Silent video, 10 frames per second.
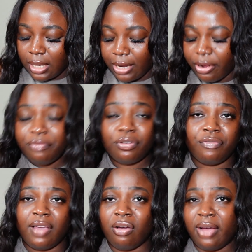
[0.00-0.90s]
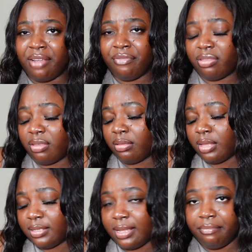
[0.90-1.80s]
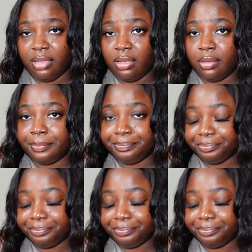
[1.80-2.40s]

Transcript: I don't even know if I got everything they sent me.